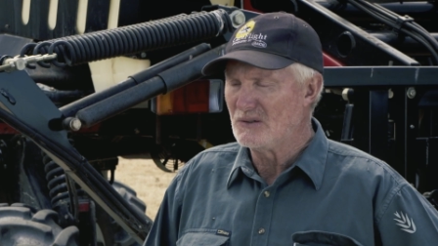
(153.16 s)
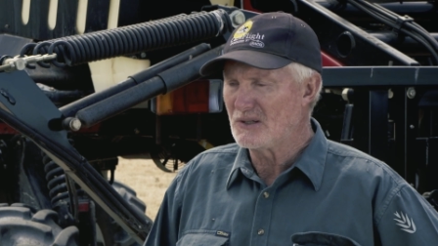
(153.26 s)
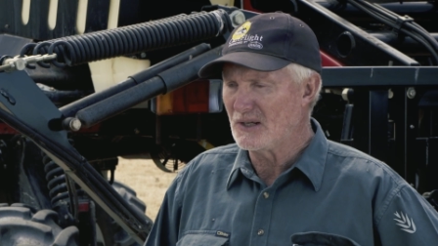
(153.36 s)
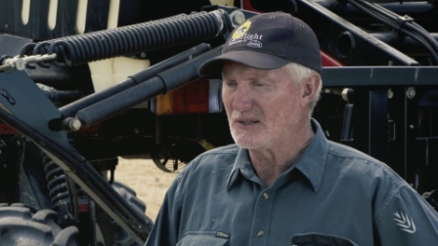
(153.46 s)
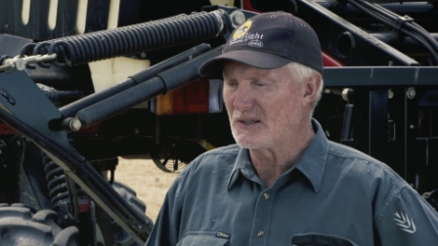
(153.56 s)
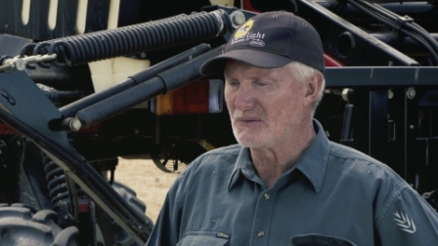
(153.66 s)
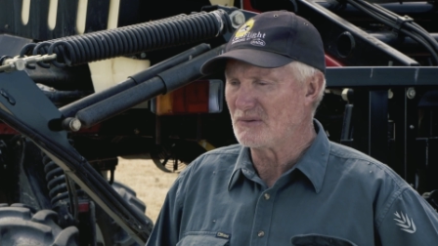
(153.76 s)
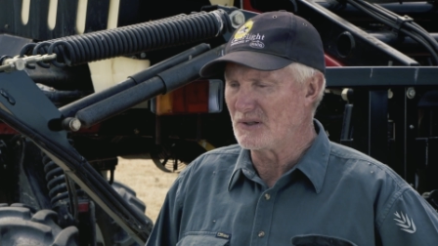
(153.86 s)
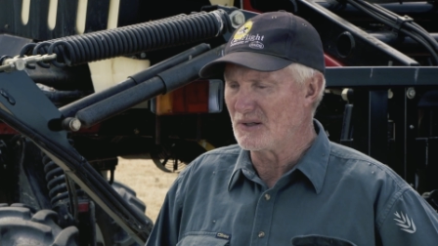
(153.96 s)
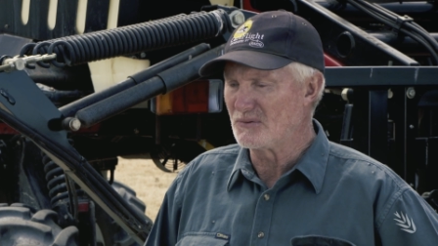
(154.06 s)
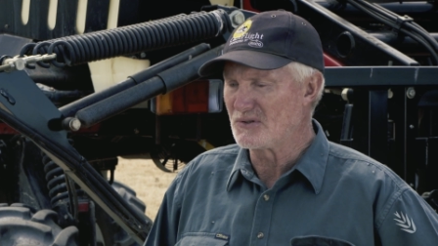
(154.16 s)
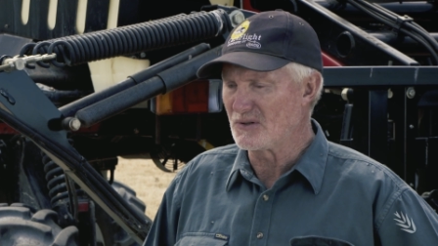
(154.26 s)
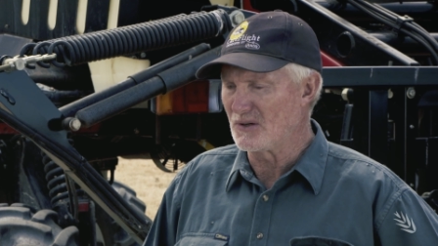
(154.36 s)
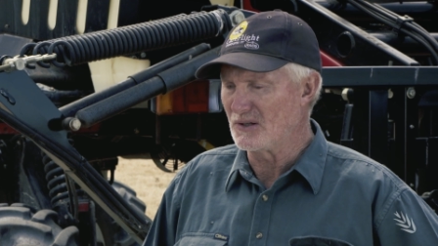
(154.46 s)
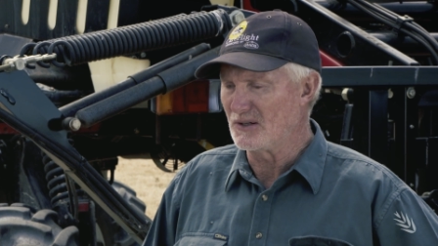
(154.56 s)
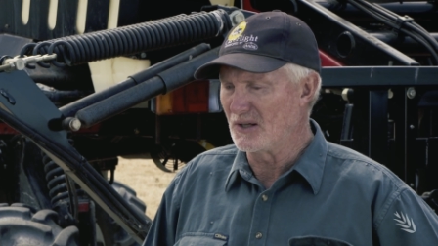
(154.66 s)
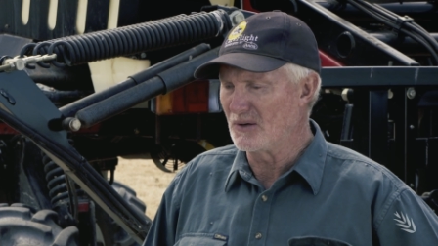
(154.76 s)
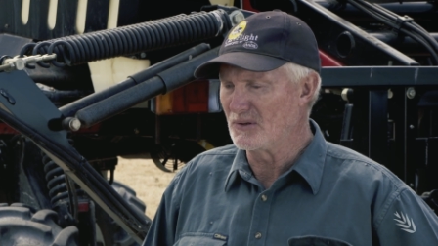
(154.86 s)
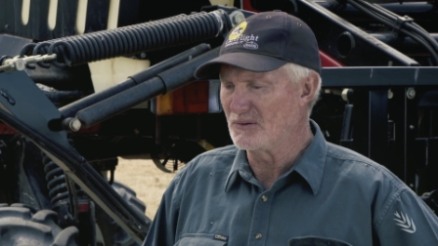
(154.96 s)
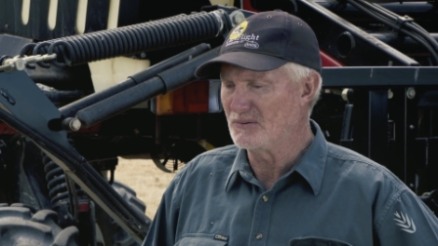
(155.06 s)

you can get a, a slightly lower